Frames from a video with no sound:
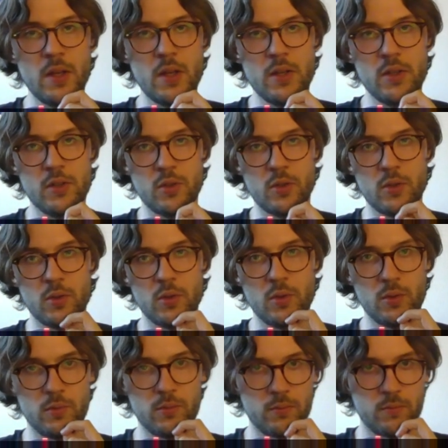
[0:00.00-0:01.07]

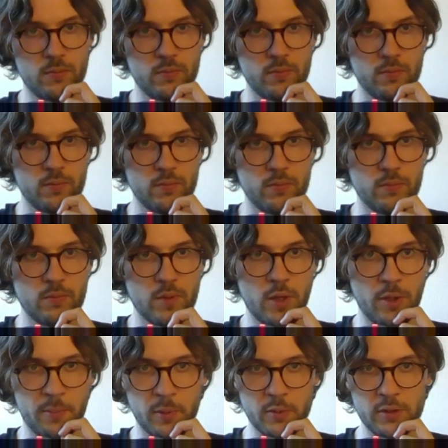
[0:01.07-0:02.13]
So our
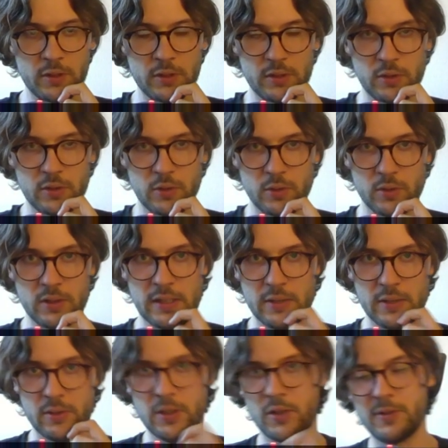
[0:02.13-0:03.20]
opponent could attack
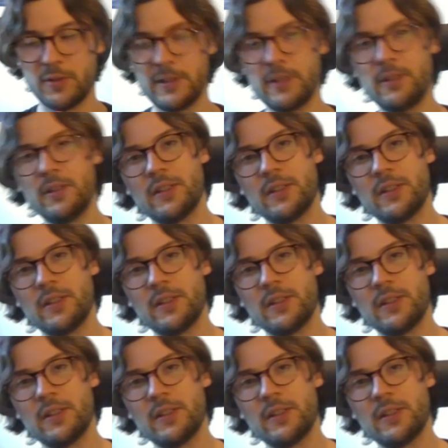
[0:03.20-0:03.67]
with R2 here.